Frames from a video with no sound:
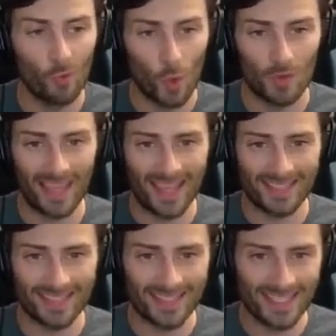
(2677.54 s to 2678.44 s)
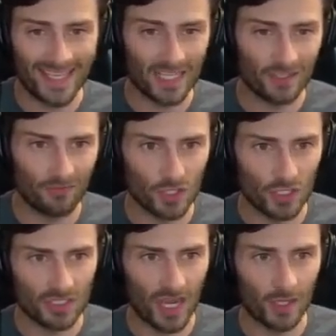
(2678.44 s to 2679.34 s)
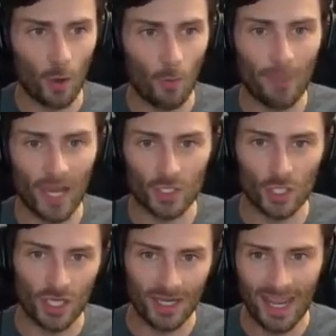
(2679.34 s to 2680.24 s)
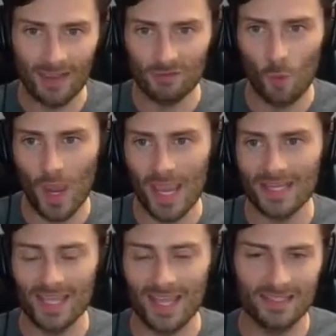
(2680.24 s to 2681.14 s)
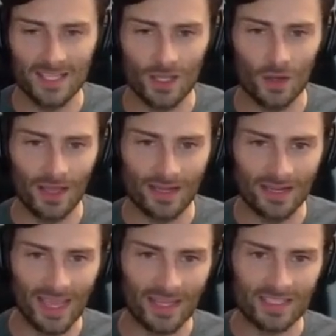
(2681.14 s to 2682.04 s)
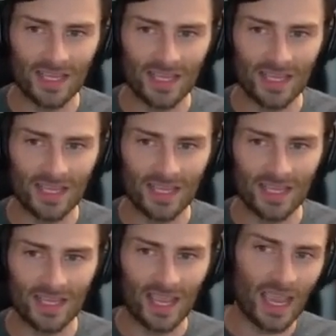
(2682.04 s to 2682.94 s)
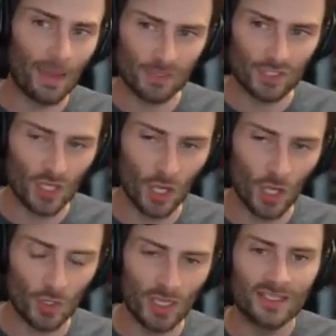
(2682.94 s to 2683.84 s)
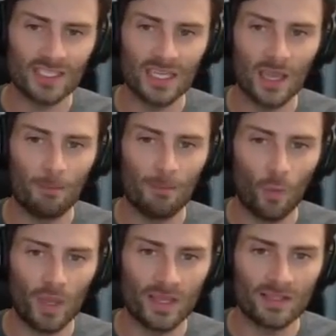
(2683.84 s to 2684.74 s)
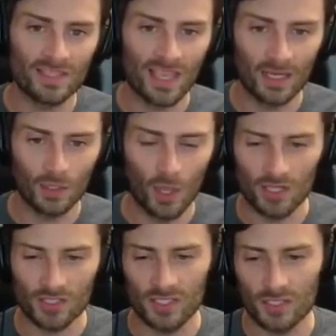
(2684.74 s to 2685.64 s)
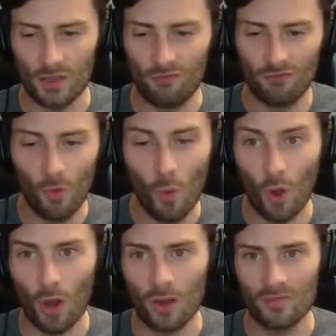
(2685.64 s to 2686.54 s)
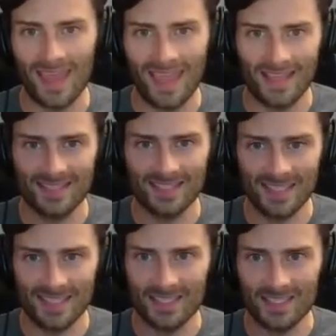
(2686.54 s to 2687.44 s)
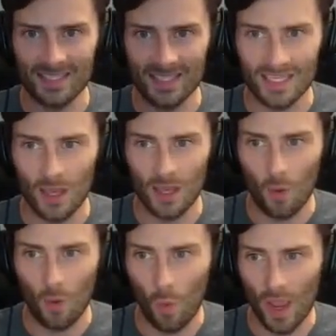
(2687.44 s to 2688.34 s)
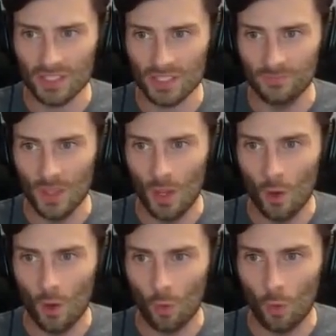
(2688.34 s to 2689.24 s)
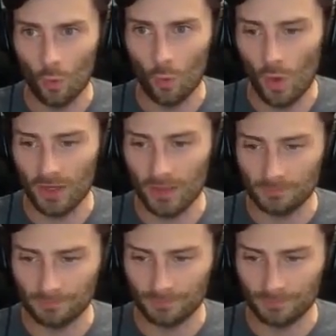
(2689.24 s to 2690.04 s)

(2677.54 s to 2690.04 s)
for the SEC division title. But you're going to have to wait until next episode to see my wins and losses for the SEC West. Real quick,